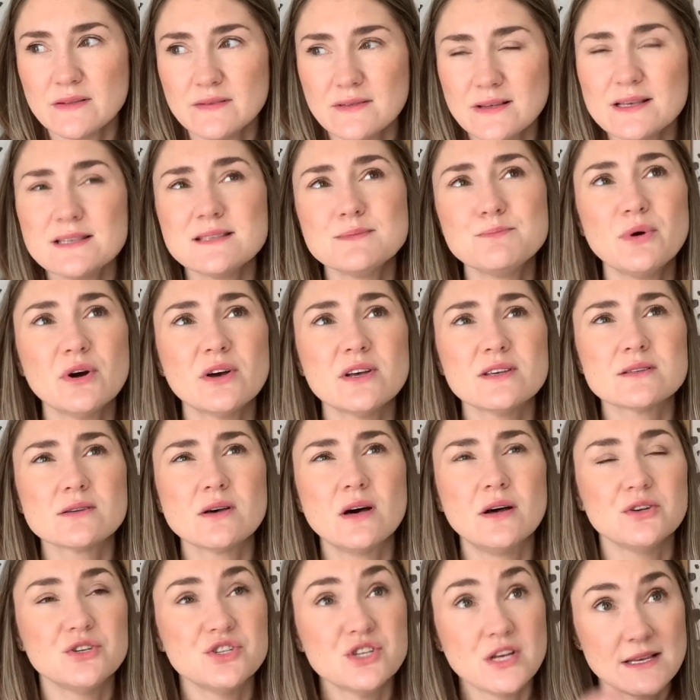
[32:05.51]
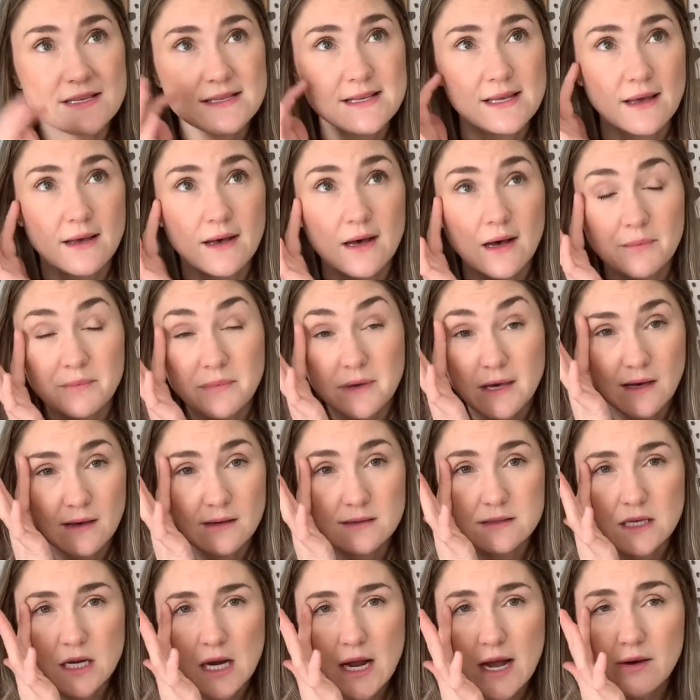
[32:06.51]
This book is called Chasing
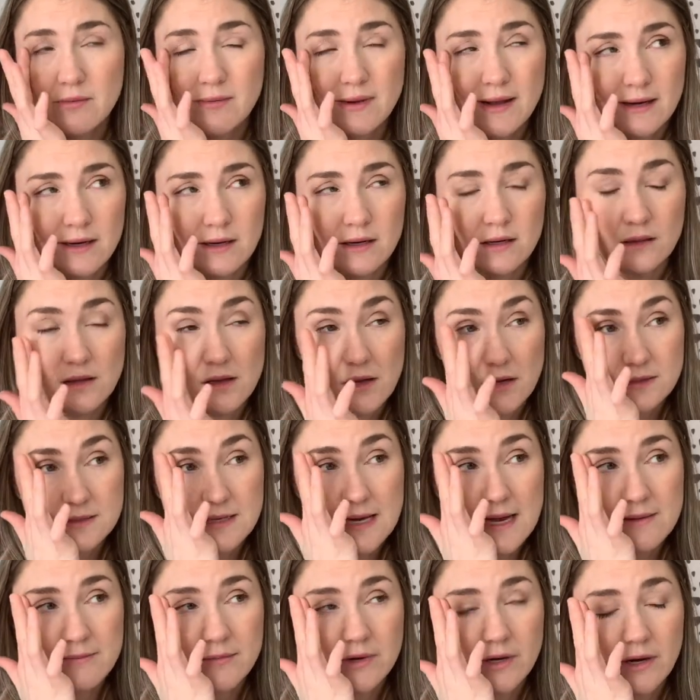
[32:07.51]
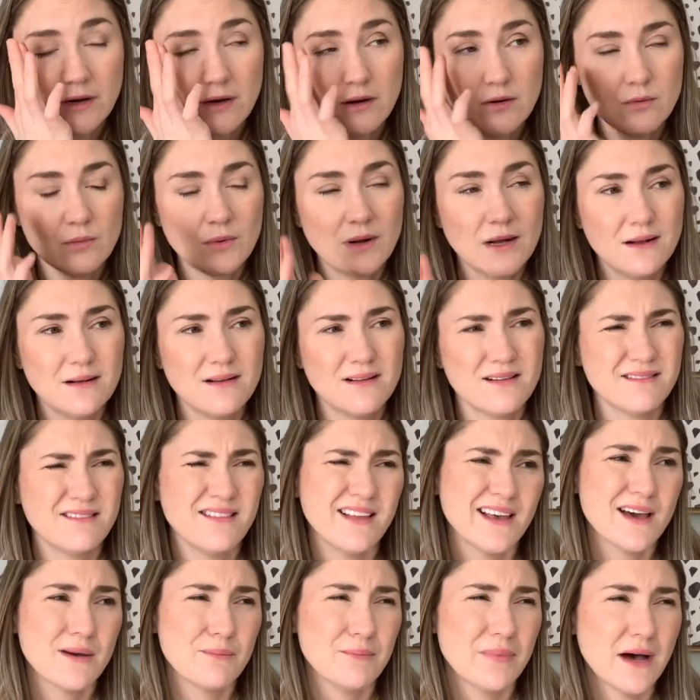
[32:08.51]
Cupcakes, and I read it a long time ago. Well,
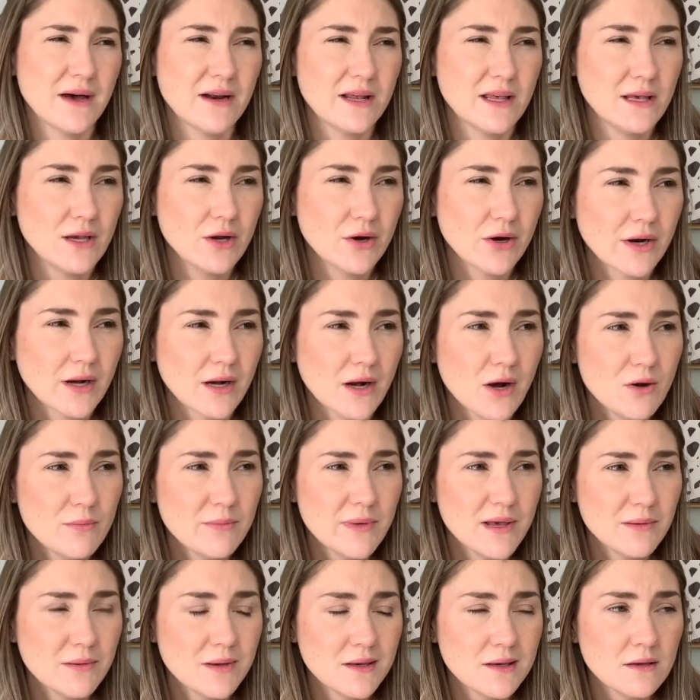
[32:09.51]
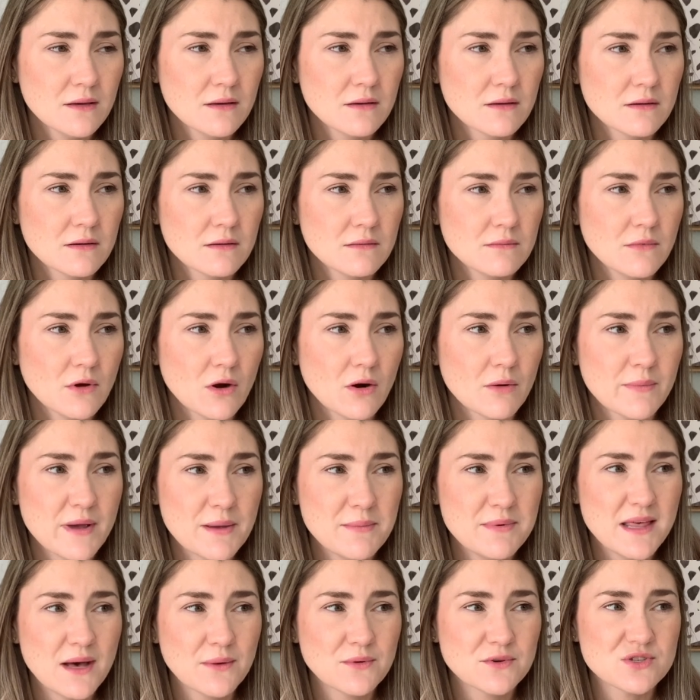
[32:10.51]
like about a year ago, maybe? Or
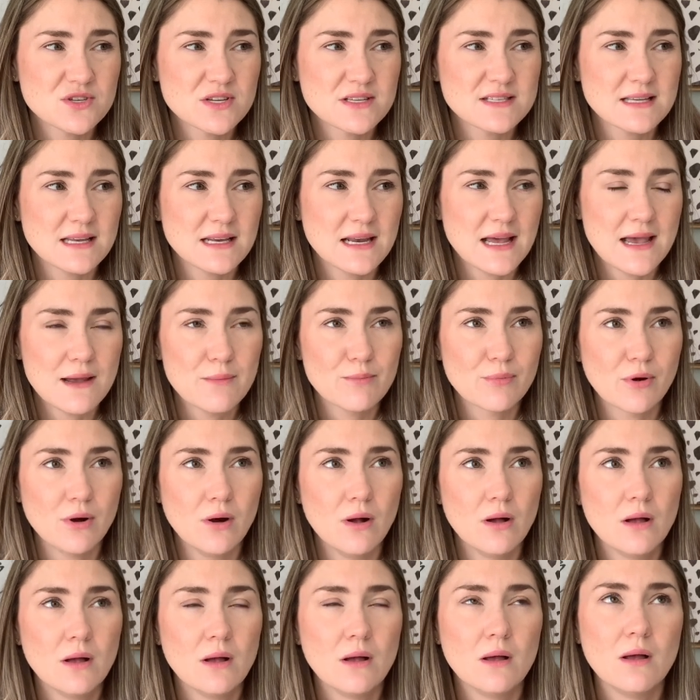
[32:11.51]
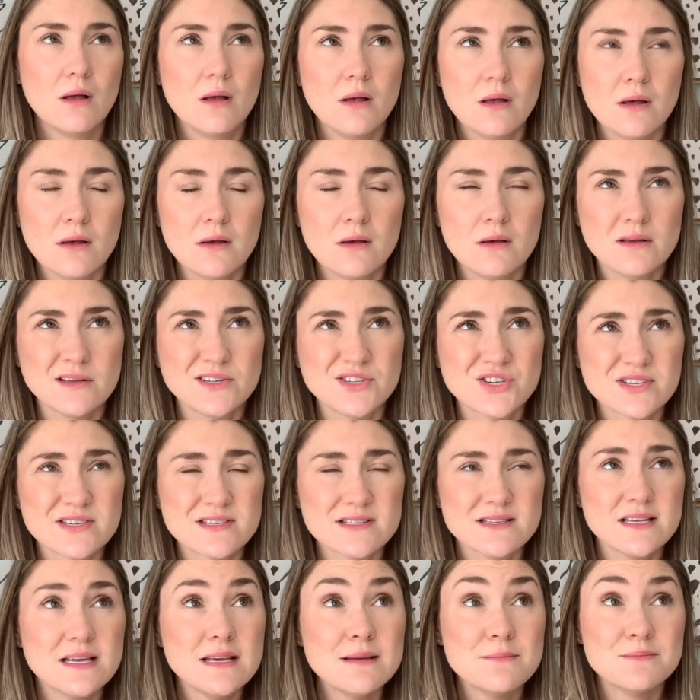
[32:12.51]
maybe that was just in April. Just
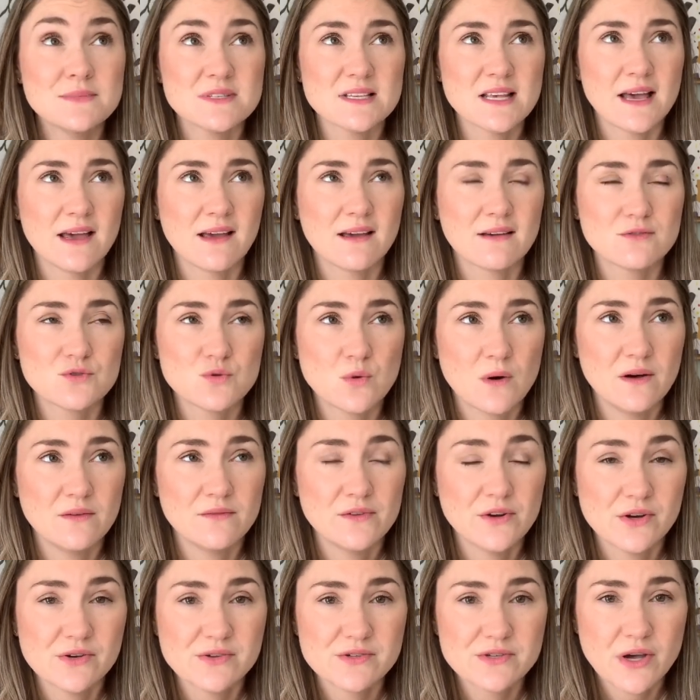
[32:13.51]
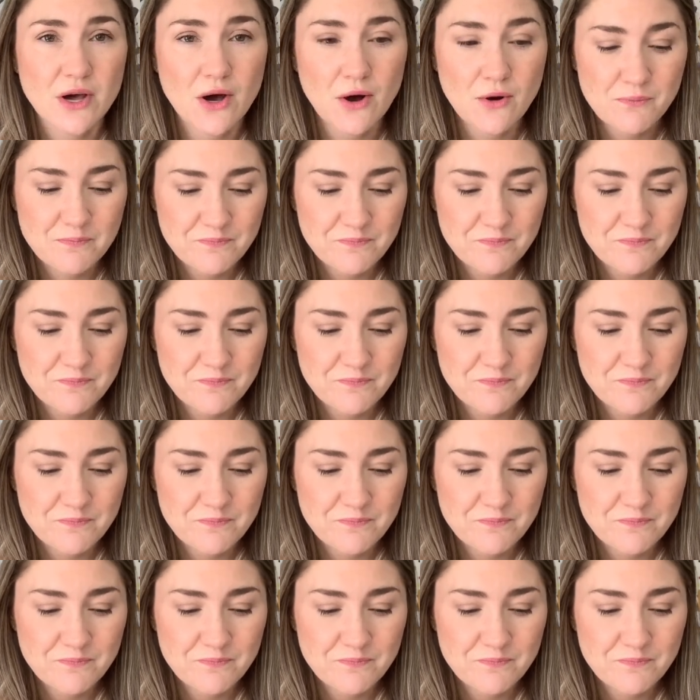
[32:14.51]
seems like 12 years ago.